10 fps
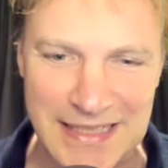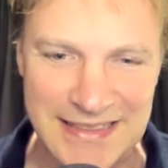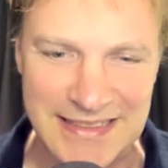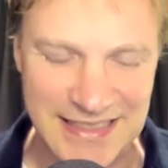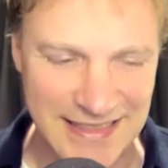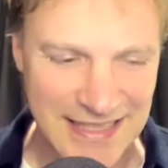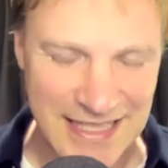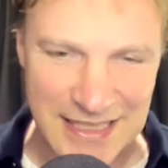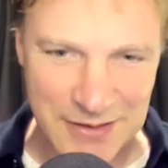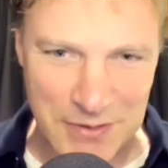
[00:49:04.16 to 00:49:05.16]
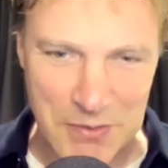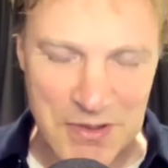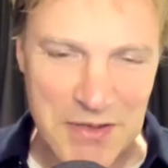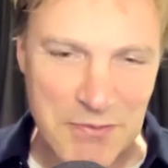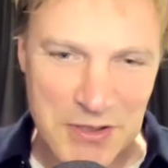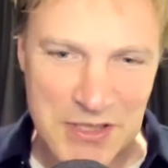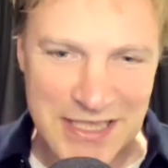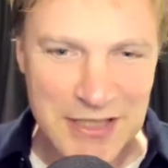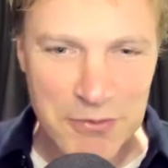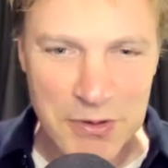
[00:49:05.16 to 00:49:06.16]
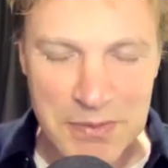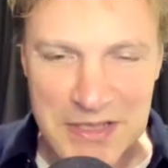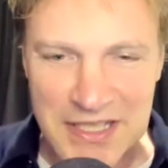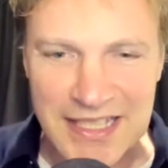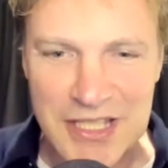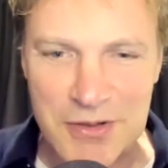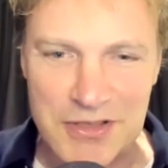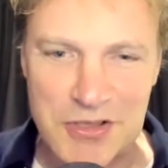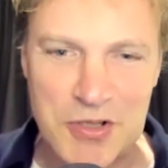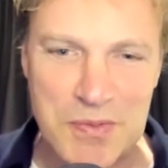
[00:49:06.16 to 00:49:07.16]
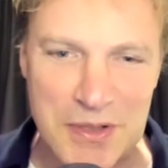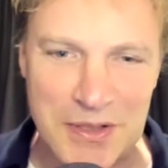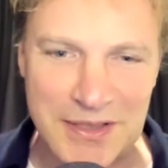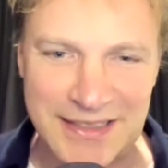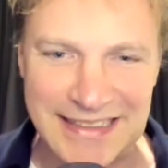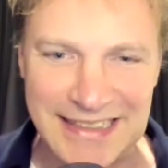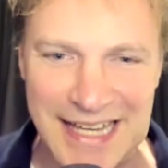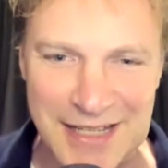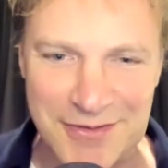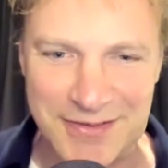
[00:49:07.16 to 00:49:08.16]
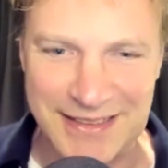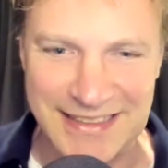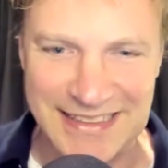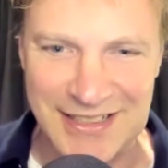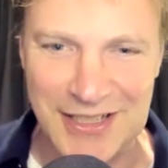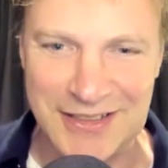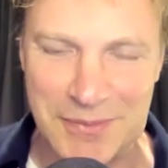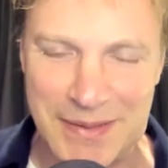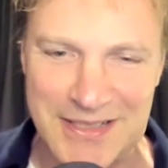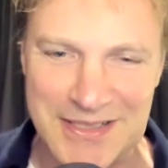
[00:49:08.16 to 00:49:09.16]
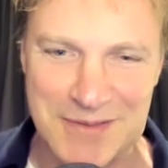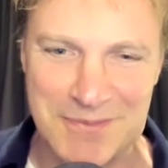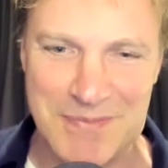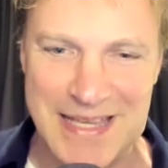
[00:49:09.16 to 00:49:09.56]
And we'll be seeing you on Zoom or in live in Holland or Belgium.